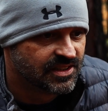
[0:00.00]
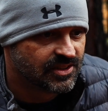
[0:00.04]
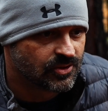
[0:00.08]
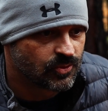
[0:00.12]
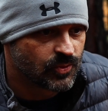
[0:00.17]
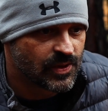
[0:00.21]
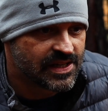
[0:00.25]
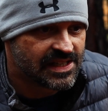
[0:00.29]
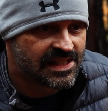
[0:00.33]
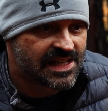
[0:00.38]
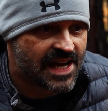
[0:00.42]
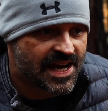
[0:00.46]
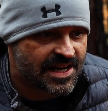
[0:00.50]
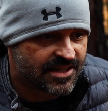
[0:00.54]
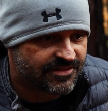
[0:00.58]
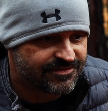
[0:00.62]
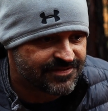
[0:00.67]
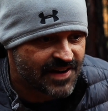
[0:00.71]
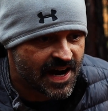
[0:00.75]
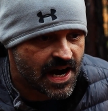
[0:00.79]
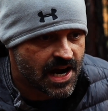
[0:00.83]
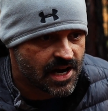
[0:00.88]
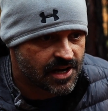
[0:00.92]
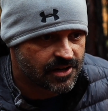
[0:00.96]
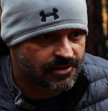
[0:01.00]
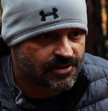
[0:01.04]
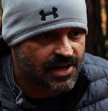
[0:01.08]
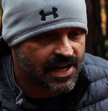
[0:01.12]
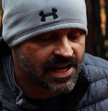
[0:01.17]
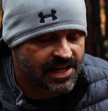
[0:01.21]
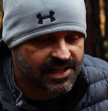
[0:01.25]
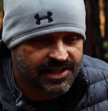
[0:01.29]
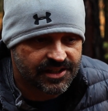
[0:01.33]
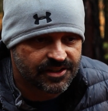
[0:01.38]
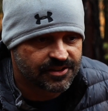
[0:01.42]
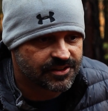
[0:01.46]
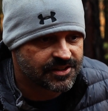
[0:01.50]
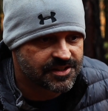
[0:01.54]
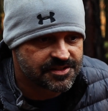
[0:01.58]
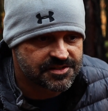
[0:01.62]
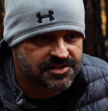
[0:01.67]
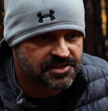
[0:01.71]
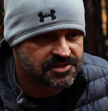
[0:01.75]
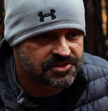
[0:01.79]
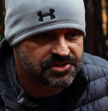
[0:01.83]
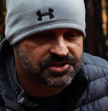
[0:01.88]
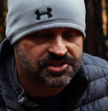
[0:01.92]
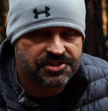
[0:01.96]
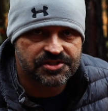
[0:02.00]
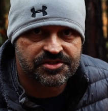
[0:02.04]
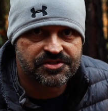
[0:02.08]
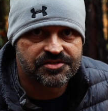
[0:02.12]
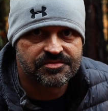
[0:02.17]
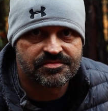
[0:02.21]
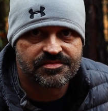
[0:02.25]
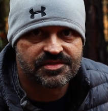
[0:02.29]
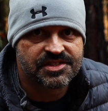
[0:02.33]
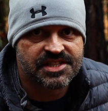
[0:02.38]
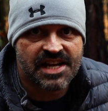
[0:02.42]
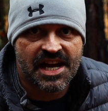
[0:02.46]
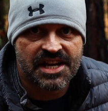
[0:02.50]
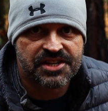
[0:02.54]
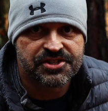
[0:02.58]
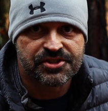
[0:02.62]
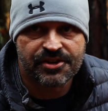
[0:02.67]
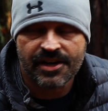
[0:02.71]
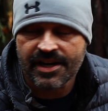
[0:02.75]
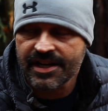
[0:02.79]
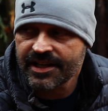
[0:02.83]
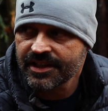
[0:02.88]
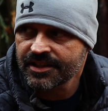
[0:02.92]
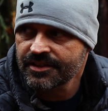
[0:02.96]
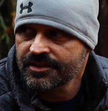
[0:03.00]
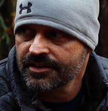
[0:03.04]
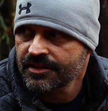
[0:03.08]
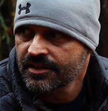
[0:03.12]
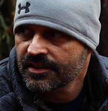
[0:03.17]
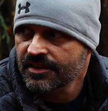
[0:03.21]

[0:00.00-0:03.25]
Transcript: relight a fire right here because it's just saturated.